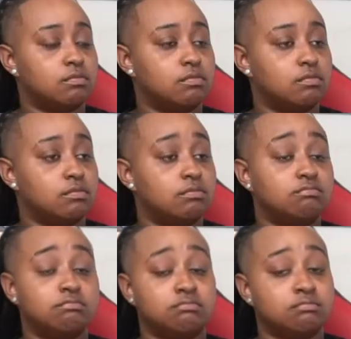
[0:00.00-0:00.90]

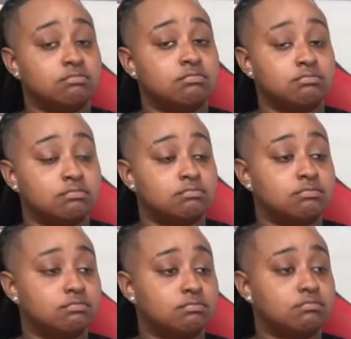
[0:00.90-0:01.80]

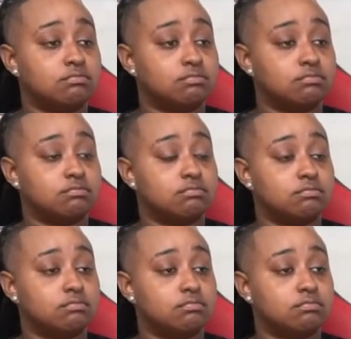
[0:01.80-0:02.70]

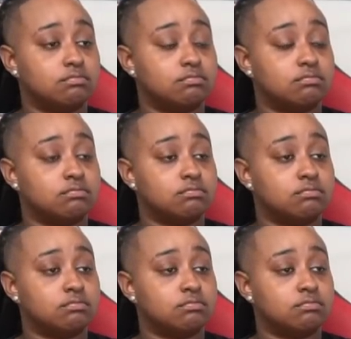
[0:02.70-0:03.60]

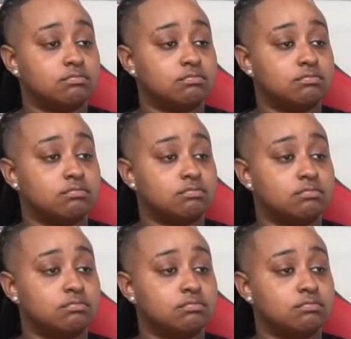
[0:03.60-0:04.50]

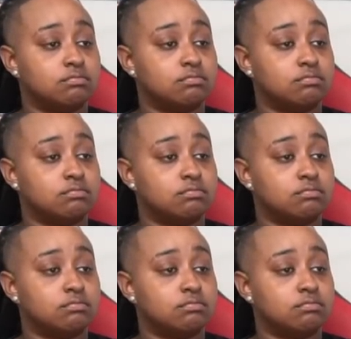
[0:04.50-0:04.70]
(not speaking)